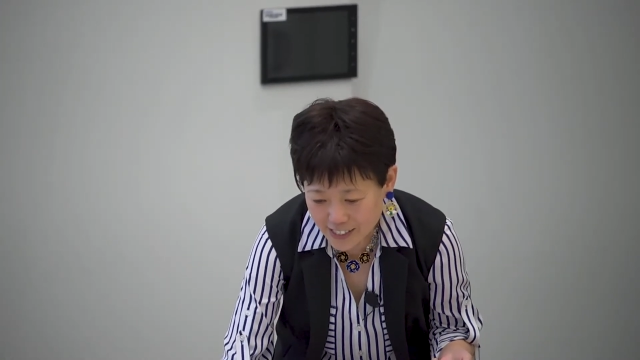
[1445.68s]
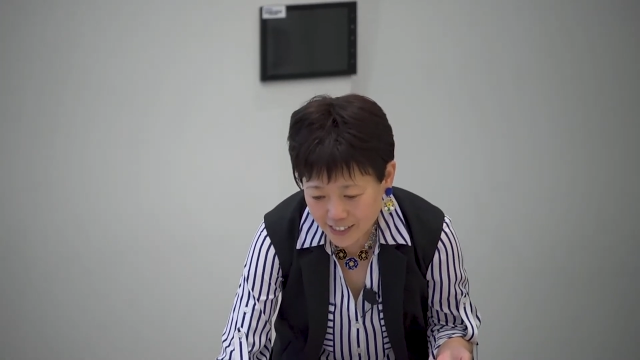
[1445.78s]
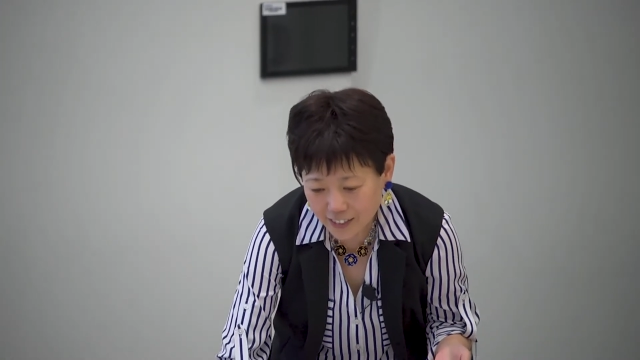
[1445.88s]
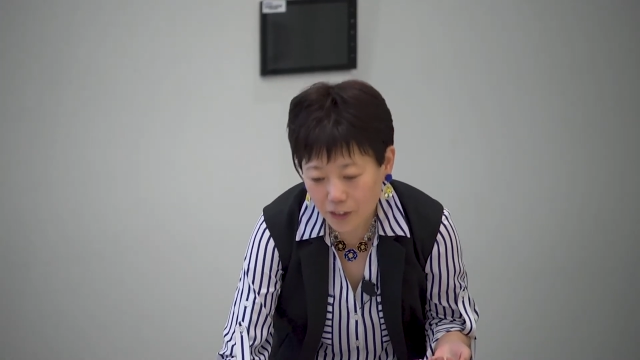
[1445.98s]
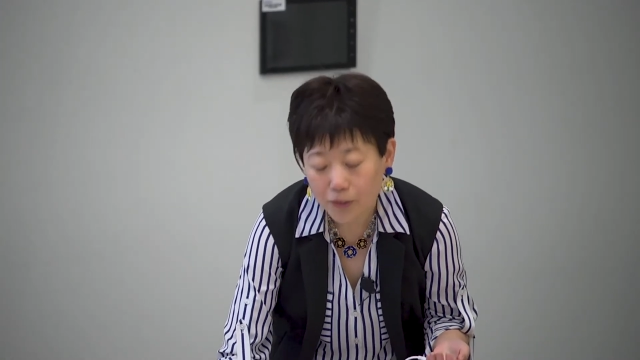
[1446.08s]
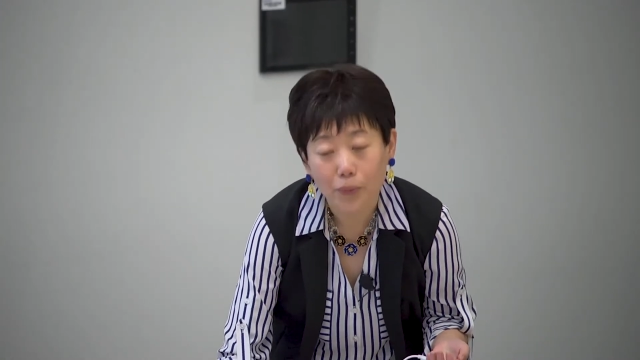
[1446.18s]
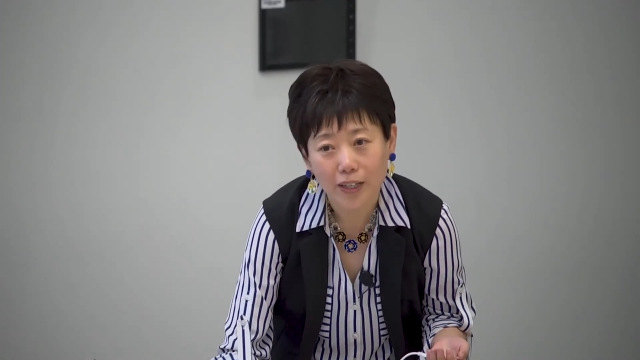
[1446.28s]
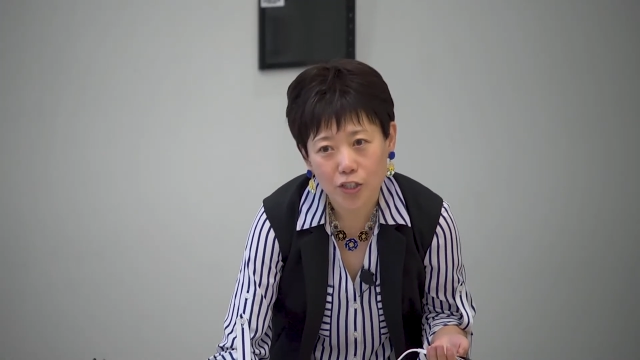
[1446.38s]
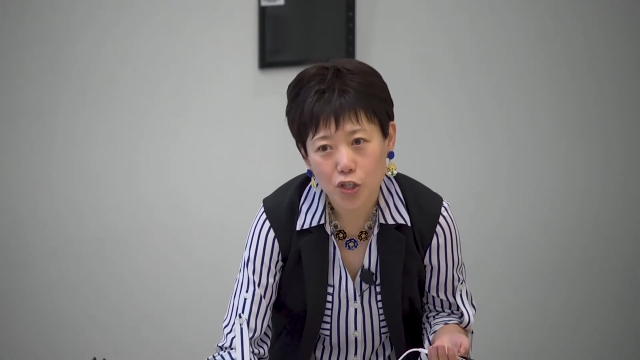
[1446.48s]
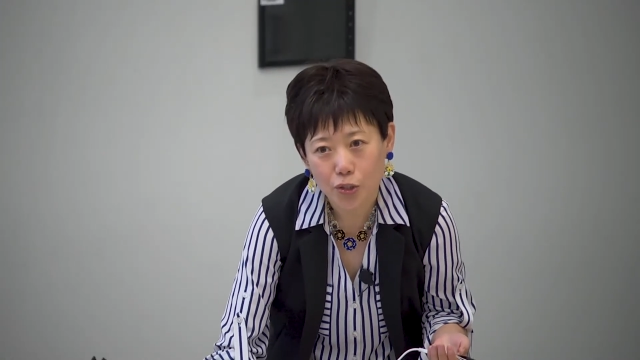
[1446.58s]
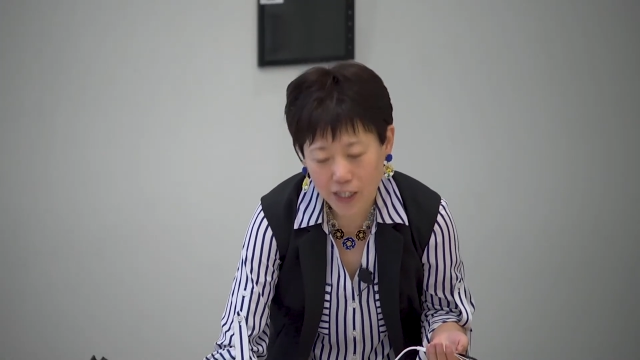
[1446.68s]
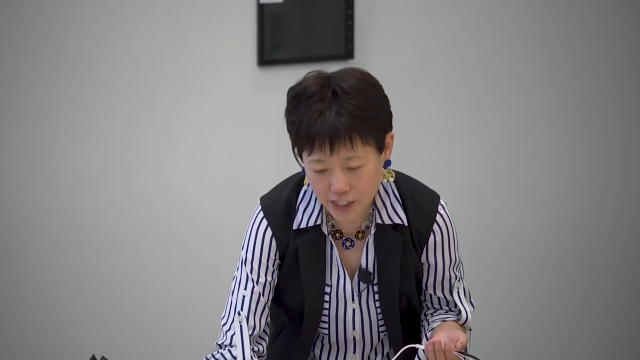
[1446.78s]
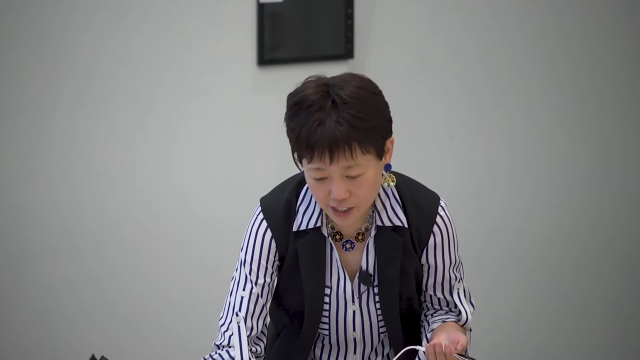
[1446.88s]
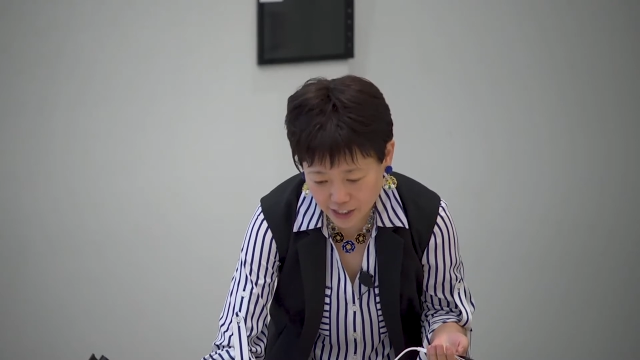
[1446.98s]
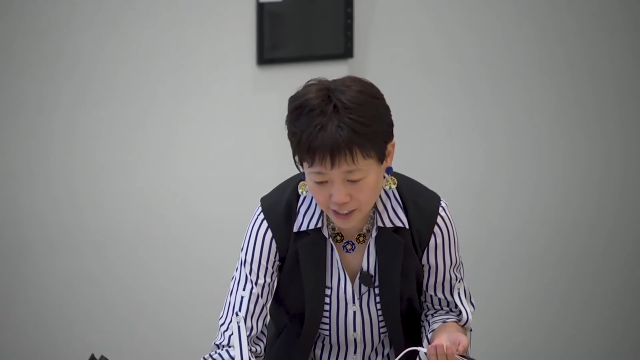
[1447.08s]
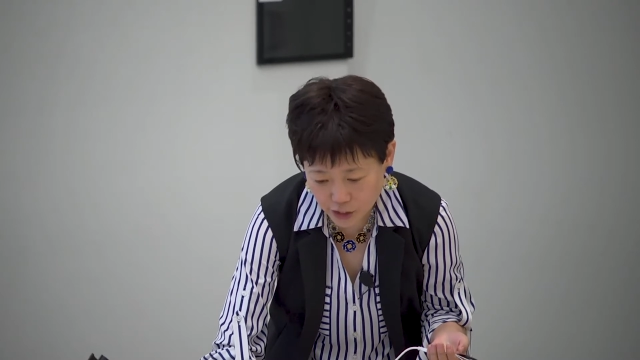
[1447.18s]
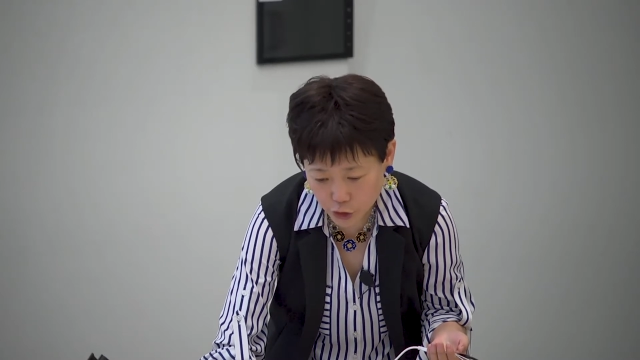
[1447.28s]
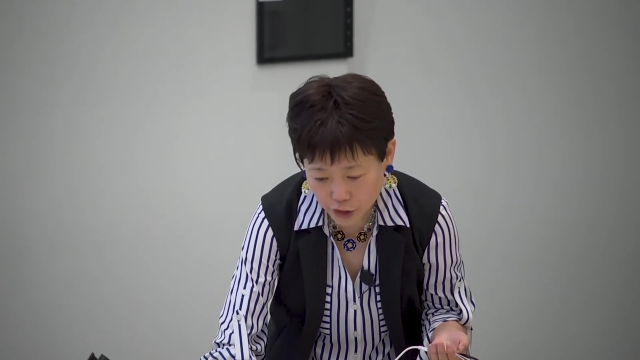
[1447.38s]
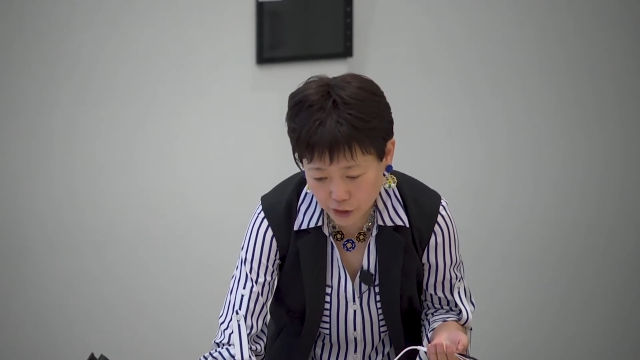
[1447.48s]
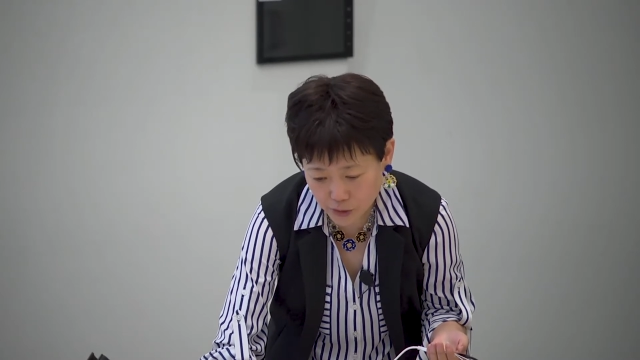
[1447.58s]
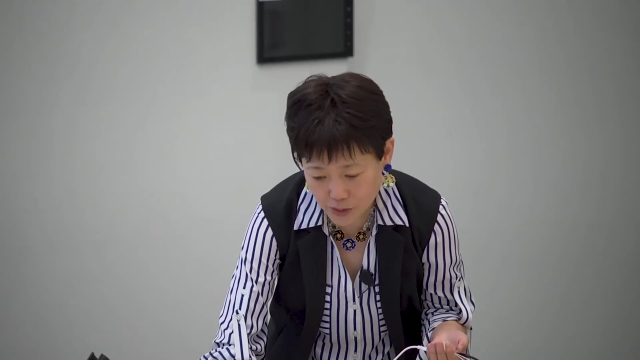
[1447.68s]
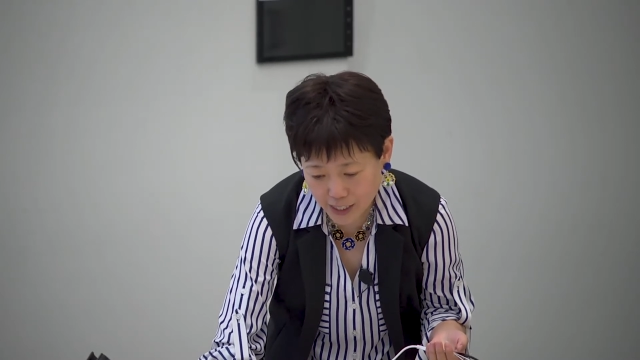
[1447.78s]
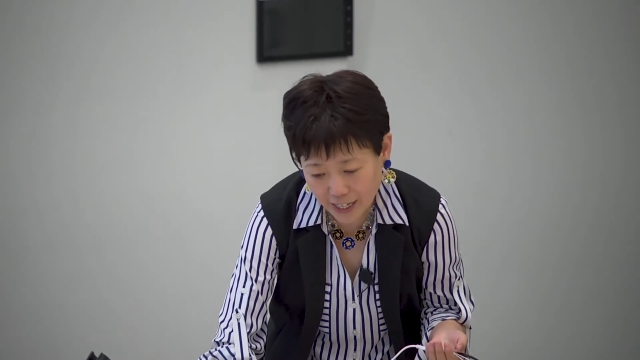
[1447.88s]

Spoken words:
is the Node-RED 2 I just introduced.